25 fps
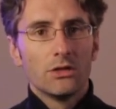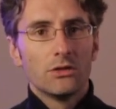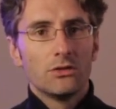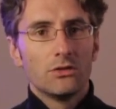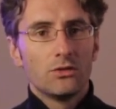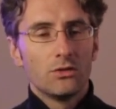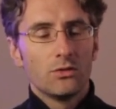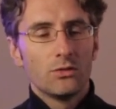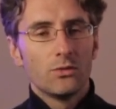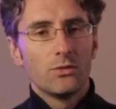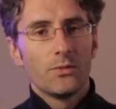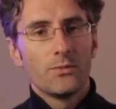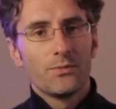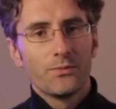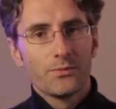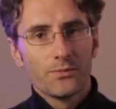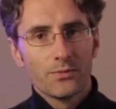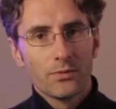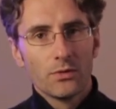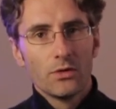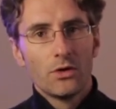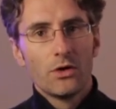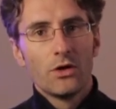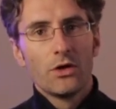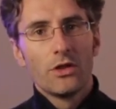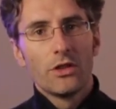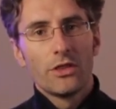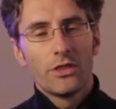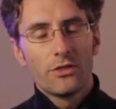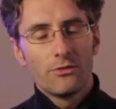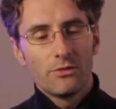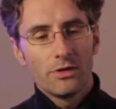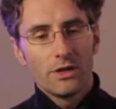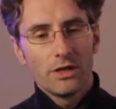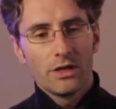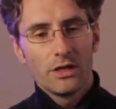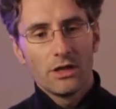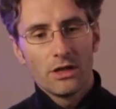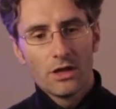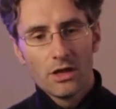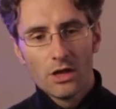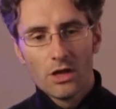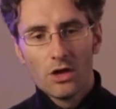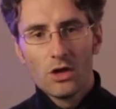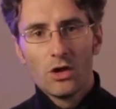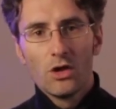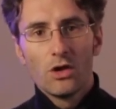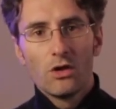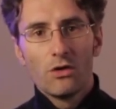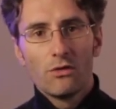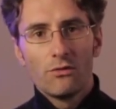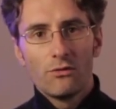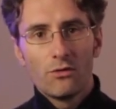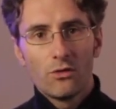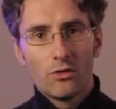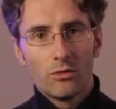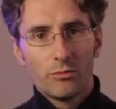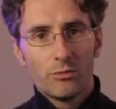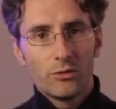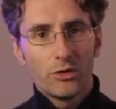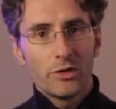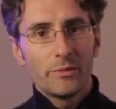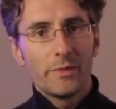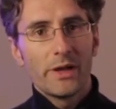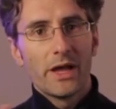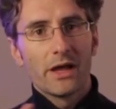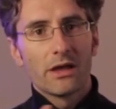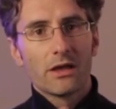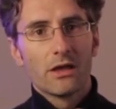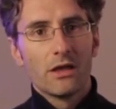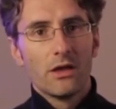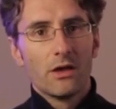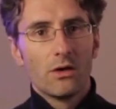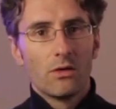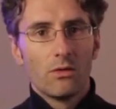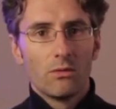two, three, four, put it back.